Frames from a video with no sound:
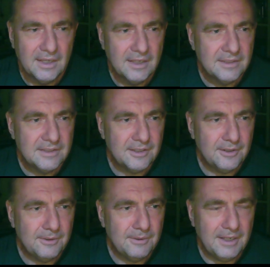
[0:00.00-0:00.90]

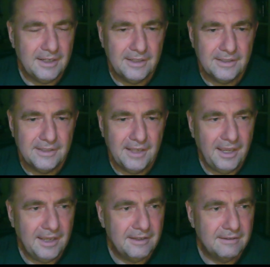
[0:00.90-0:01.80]
So I didn't
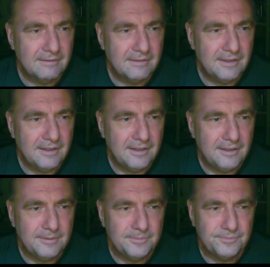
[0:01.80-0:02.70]
take.
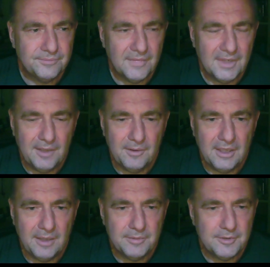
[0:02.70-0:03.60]
He
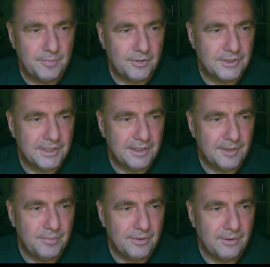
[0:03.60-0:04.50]
keeps pushing the
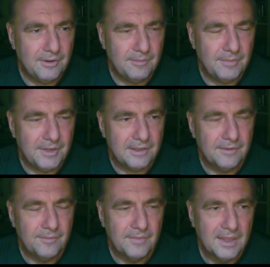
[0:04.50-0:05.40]
pawn, but
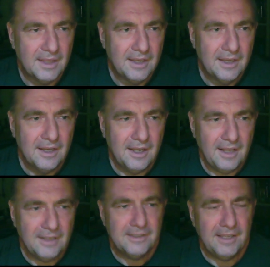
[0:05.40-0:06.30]
I'll
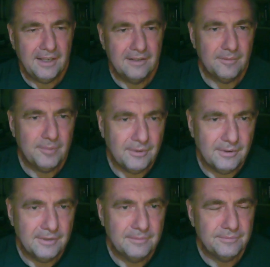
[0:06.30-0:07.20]
take the pawn.